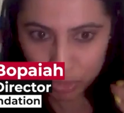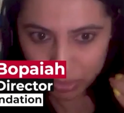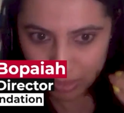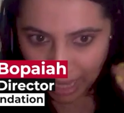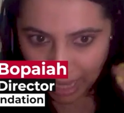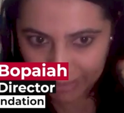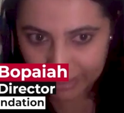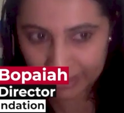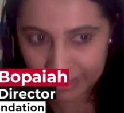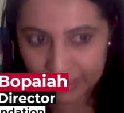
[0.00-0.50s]

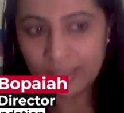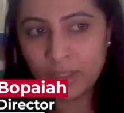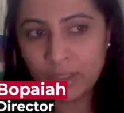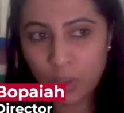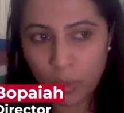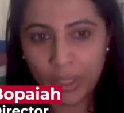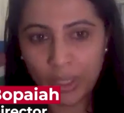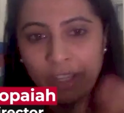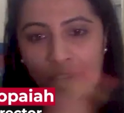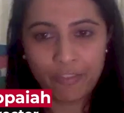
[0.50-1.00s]
I think
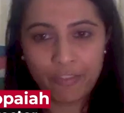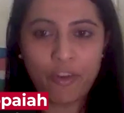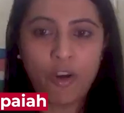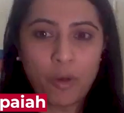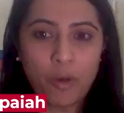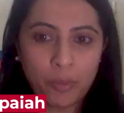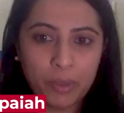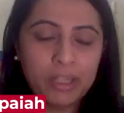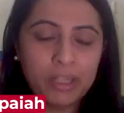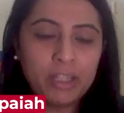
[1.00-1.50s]
going
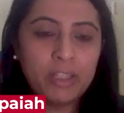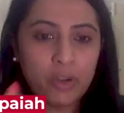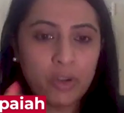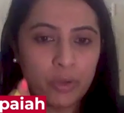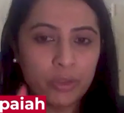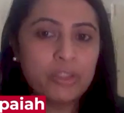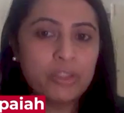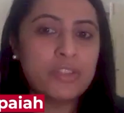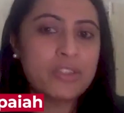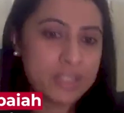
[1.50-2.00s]
forward, you're
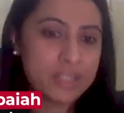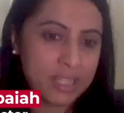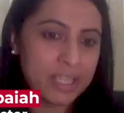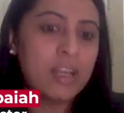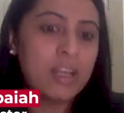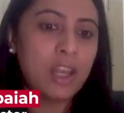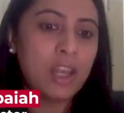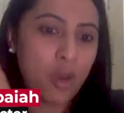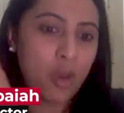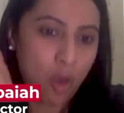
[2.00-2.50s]
going to see
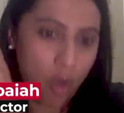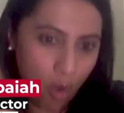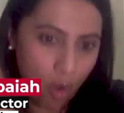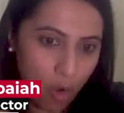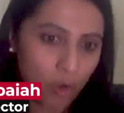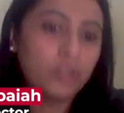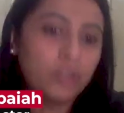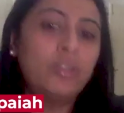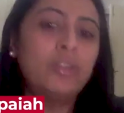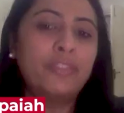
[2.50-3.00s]
a
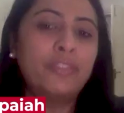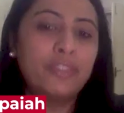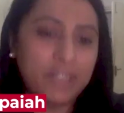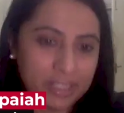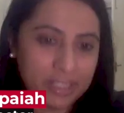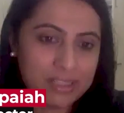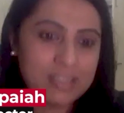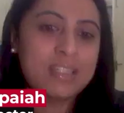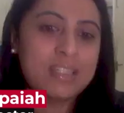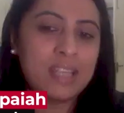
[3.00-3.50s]
lot of
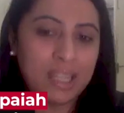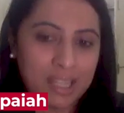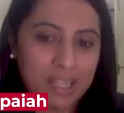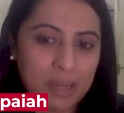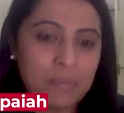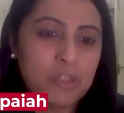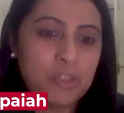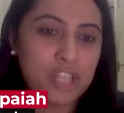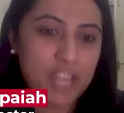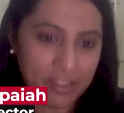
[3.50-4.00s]
kids take
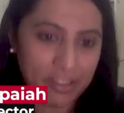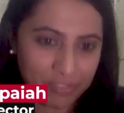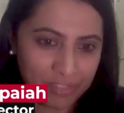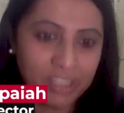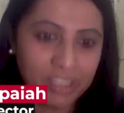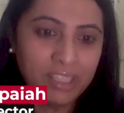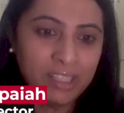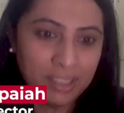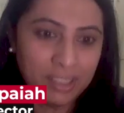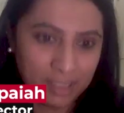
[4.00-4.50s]
up
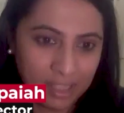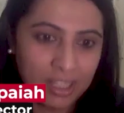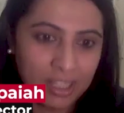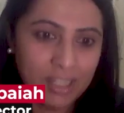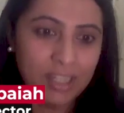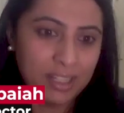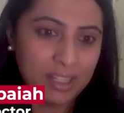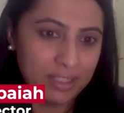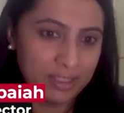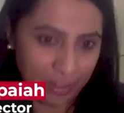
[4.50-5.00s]
javelin,
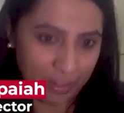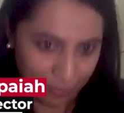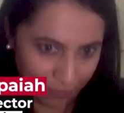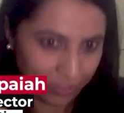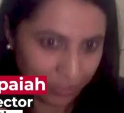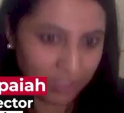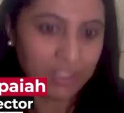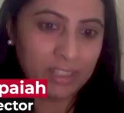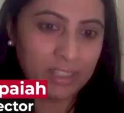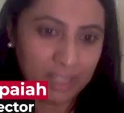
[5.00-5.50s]

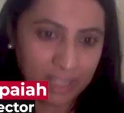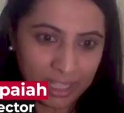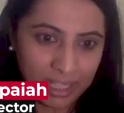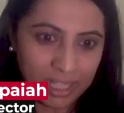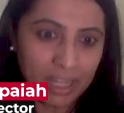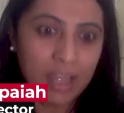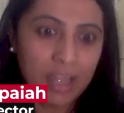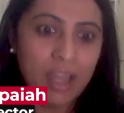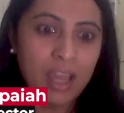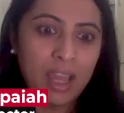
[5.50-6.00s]
definitely.
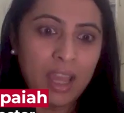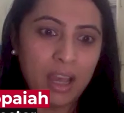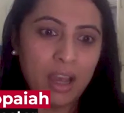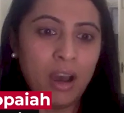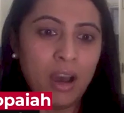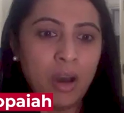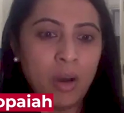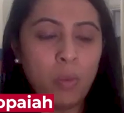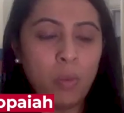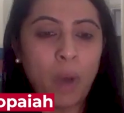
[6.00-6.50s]

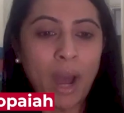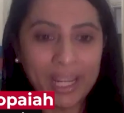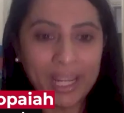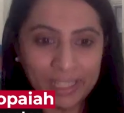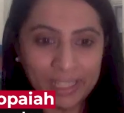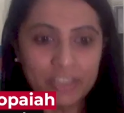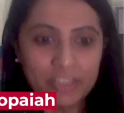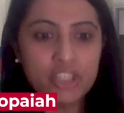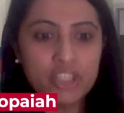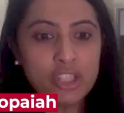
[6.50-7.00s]
While
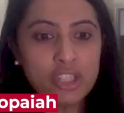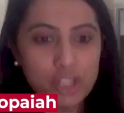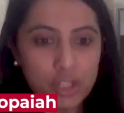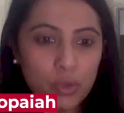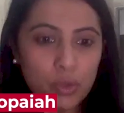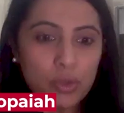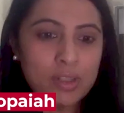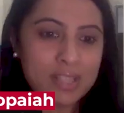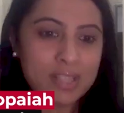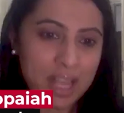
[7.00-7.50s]
it just
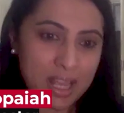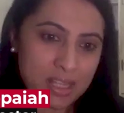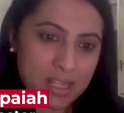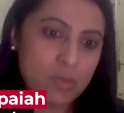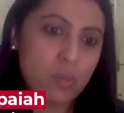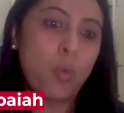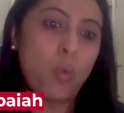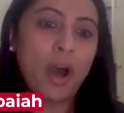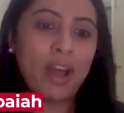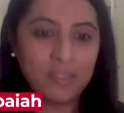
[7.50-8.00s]
looks as
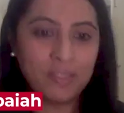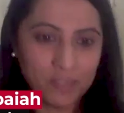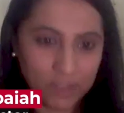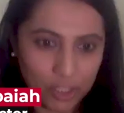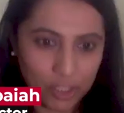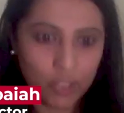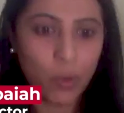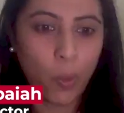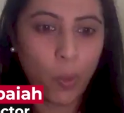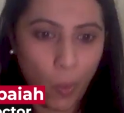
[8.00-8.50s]
one
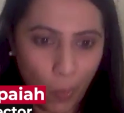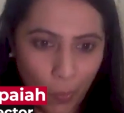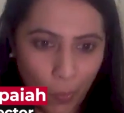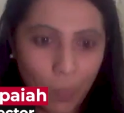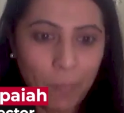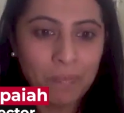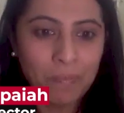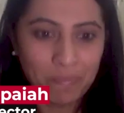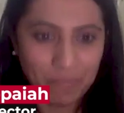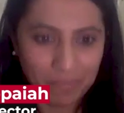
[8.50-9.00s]
throw